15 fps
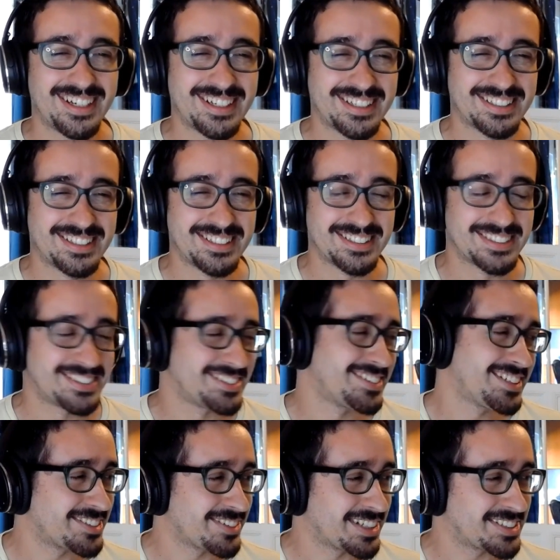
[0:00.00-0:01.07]
And
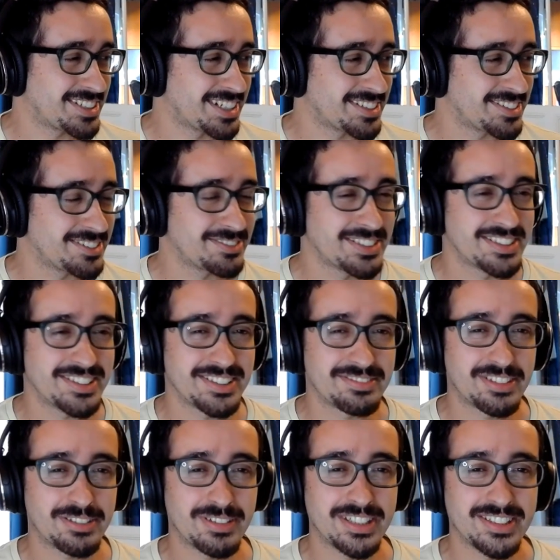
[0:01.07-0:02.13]
so I started with
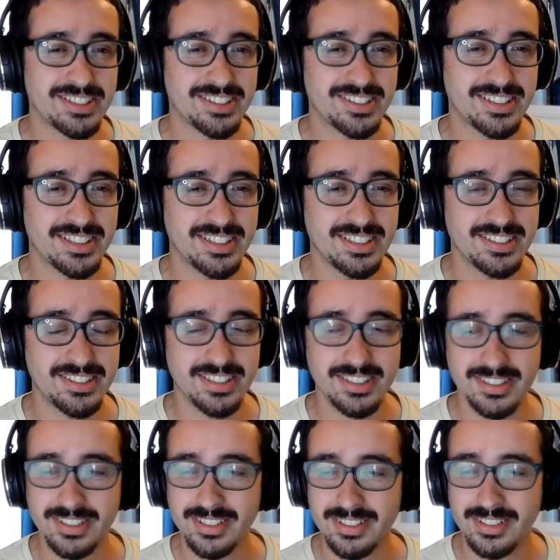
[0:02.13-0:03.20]
frequentist
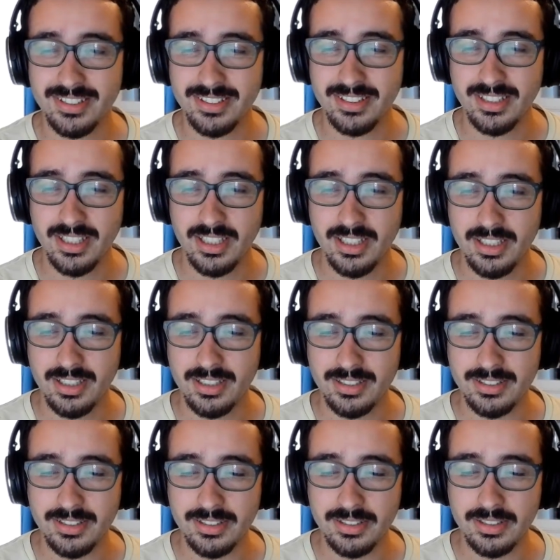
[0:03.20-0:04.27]
statistics.
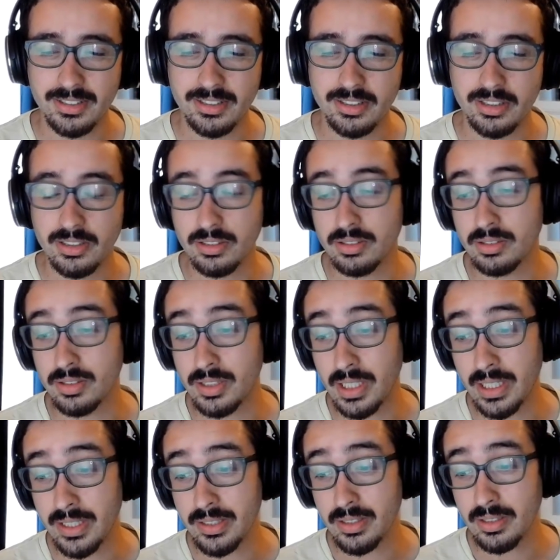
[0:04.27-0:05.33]

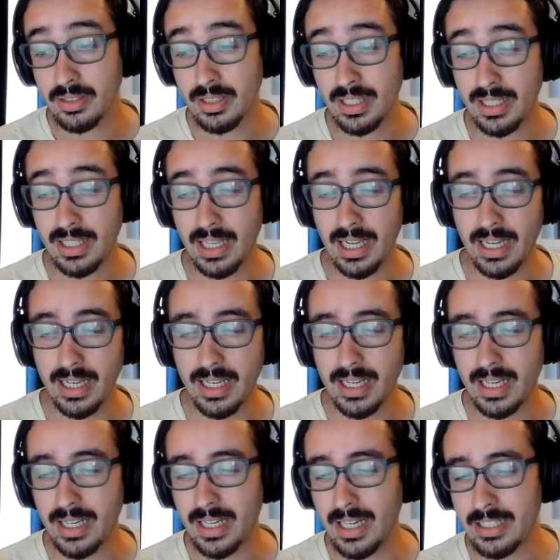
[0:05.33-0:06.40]
Then
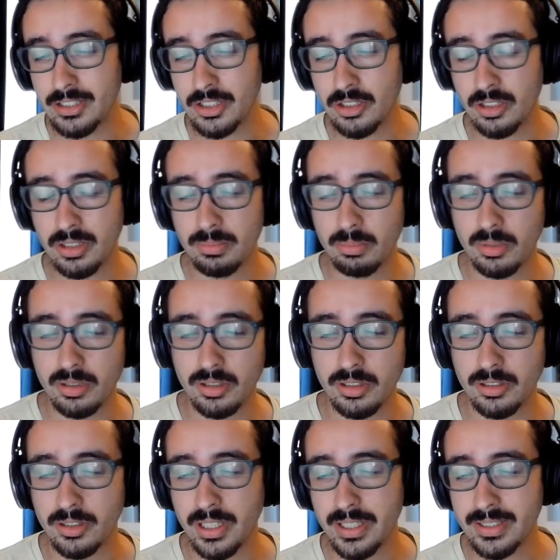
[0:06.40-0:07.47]
I joined
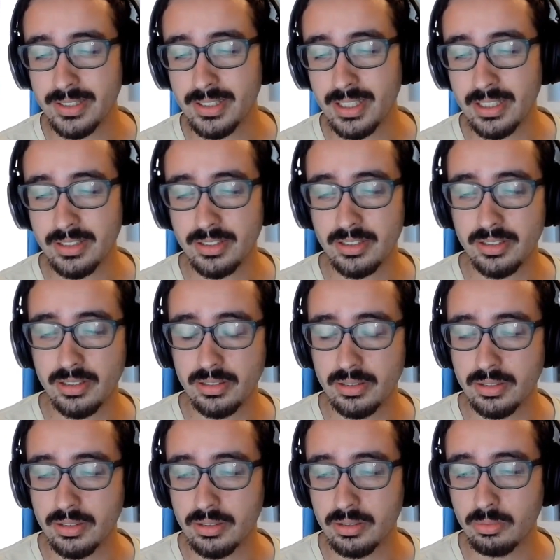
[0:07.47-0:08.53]
more, or I
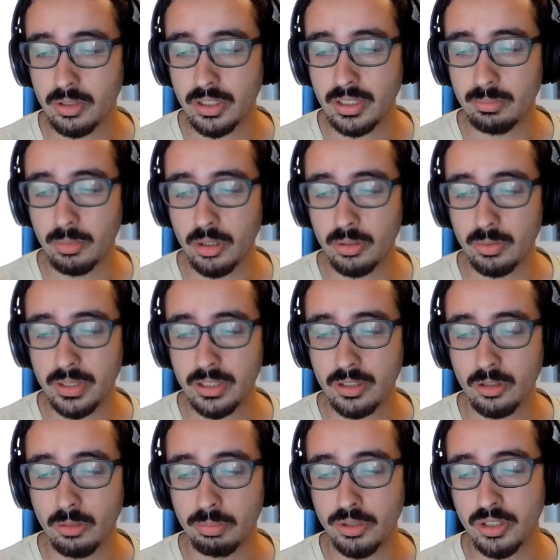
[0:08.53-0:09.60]
started working more
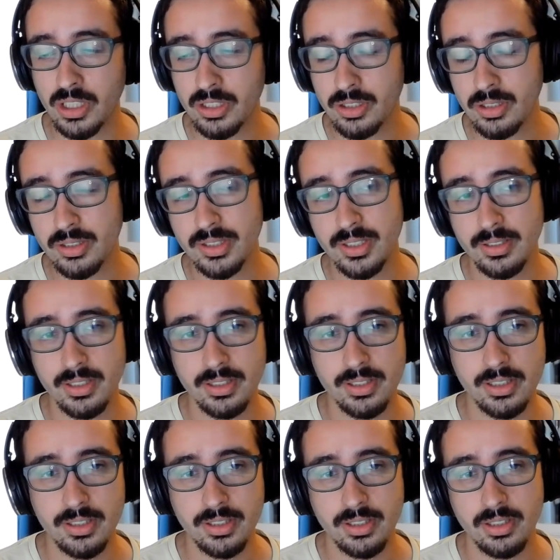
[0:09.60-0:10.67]
with computational
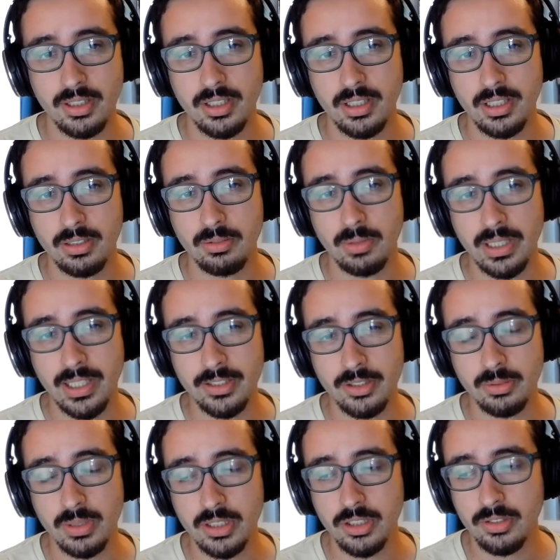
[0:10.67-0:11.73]
statistics when I
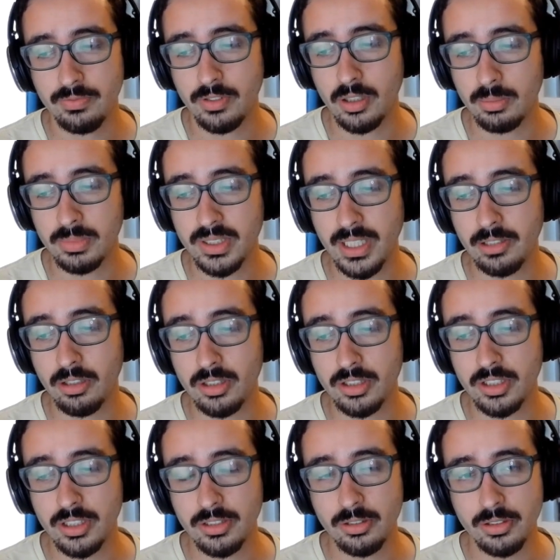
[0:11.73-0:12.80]
switched from
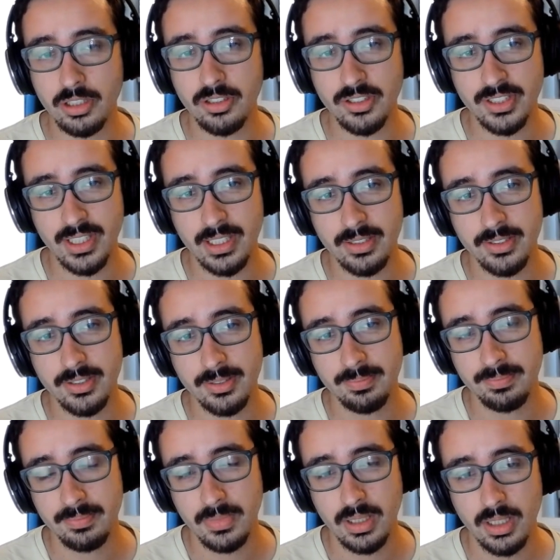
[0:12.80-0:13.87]
psychology to neuroscience.
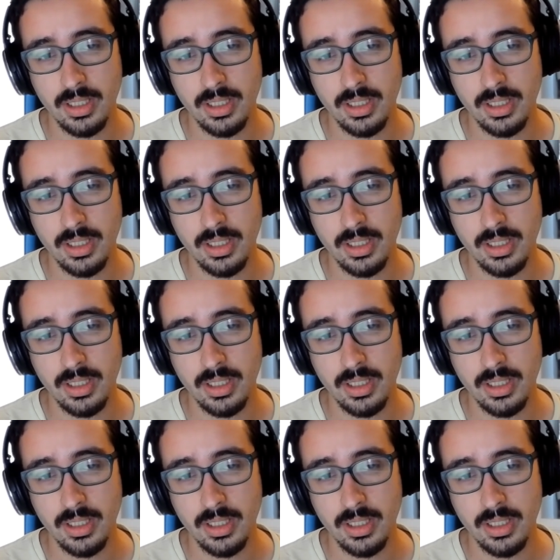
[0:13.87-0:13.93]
